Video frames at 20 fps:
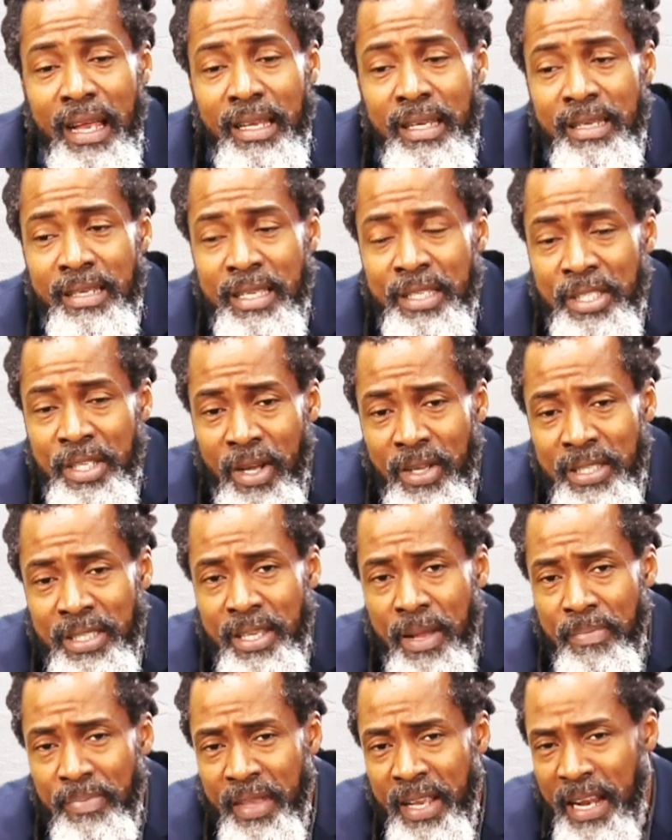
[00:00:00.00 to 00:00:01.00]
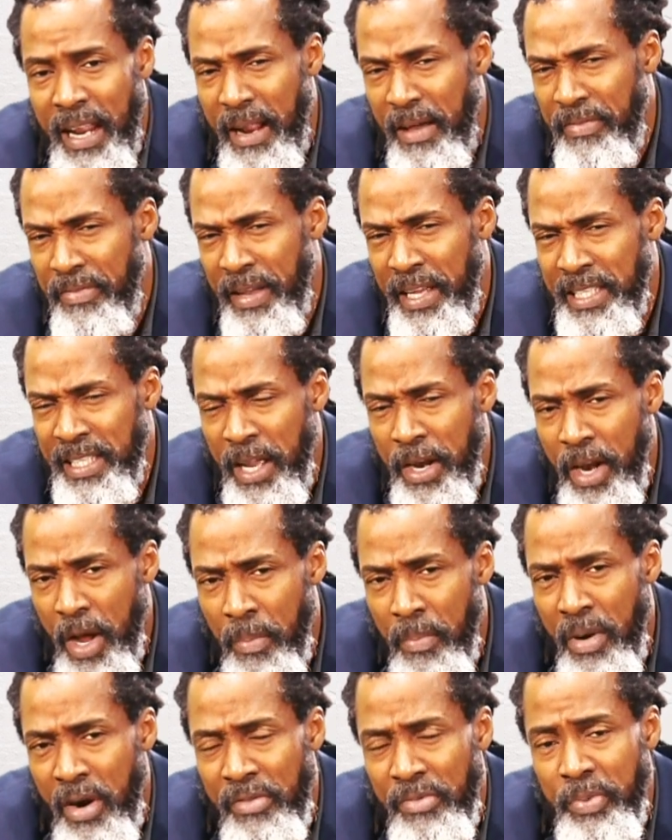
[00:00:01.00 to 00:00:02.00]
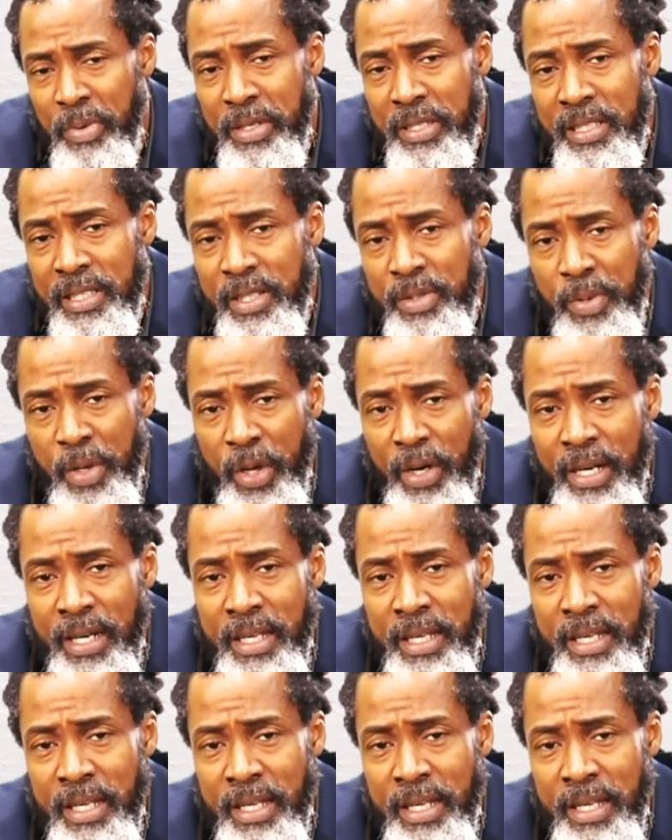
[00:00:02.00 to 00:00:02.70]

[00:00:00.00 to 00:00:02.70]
discuss something that affects a number of persons. We're going to